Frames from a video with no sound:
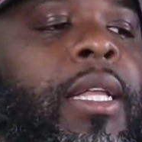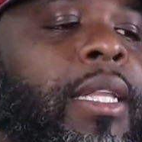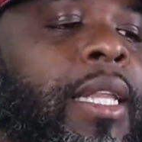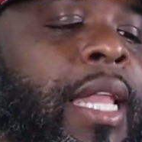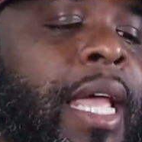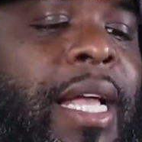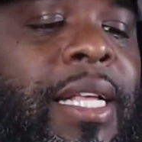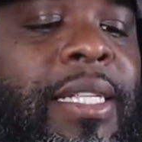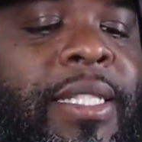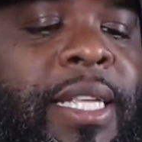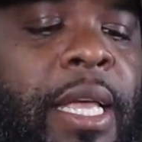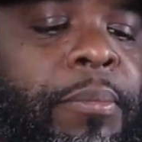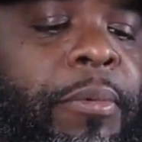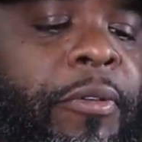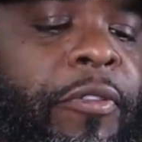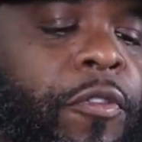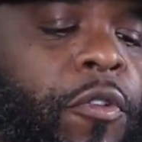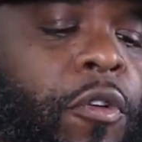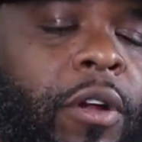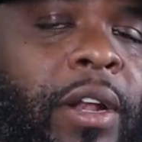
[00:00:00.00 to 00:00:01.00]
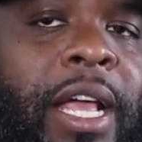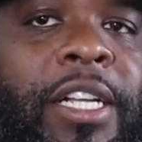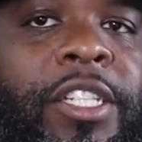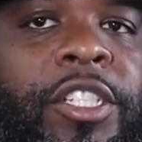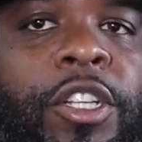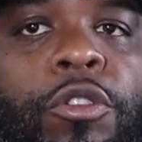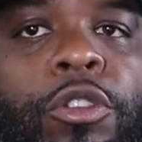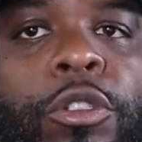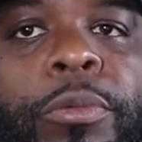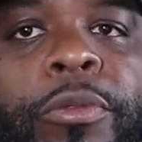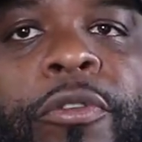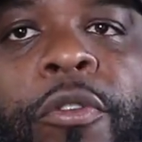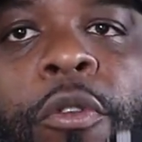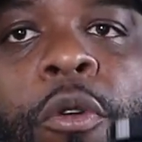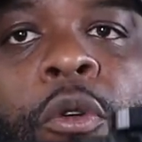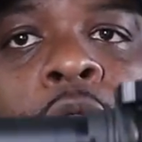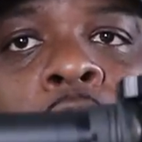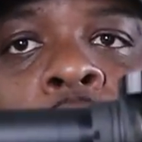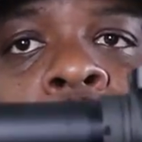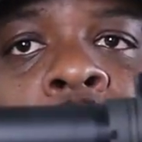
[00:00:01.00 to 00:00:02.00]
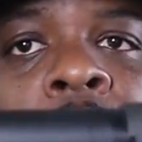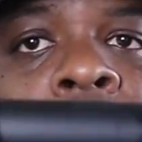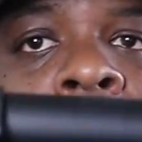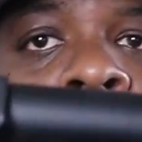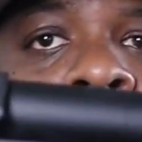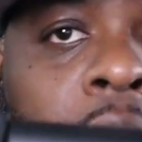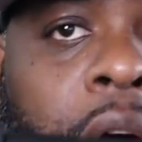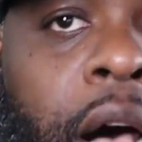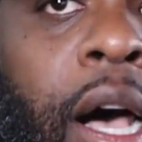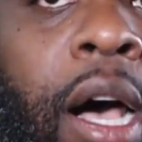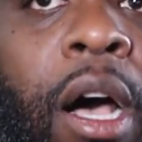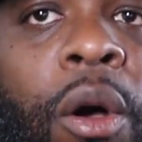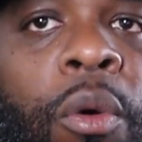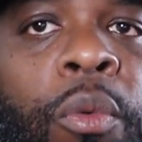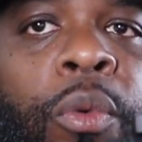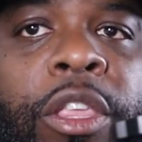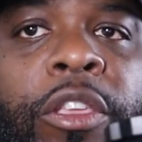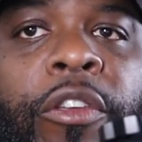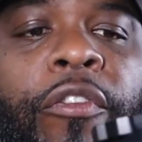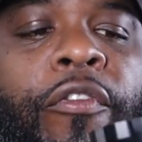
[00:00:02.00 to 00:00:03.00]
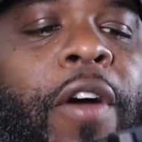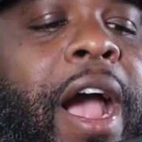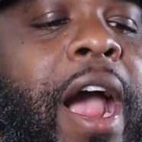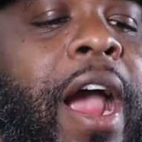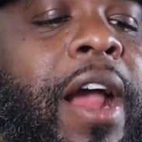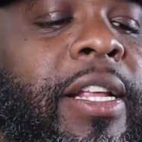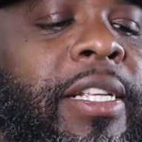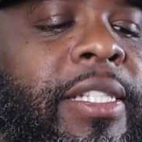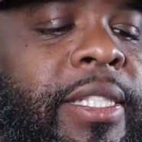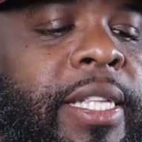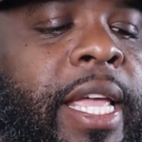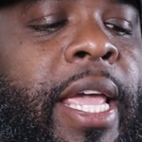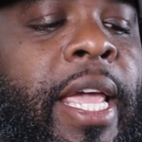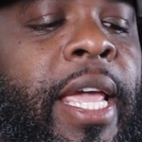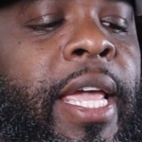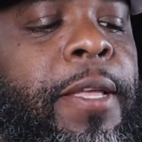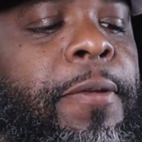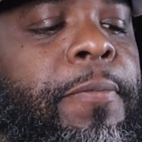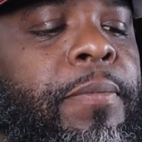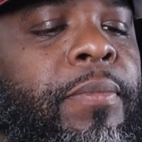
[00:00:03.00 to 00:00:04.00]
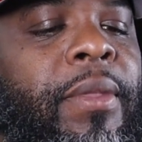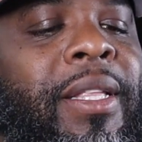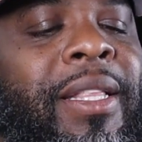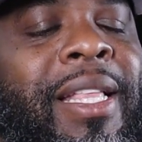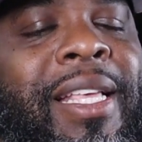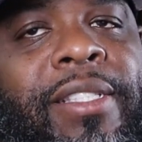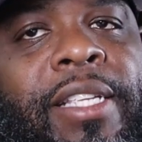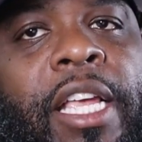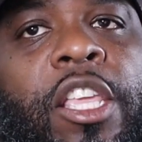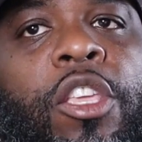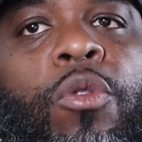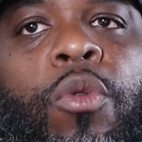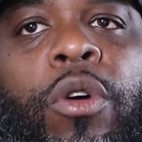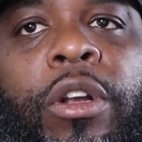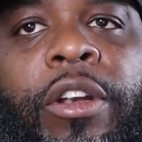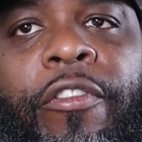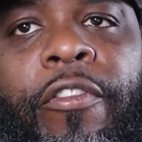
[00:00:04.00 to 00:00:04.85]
like I said before and I showed you before, when you fire this thing, let's say you want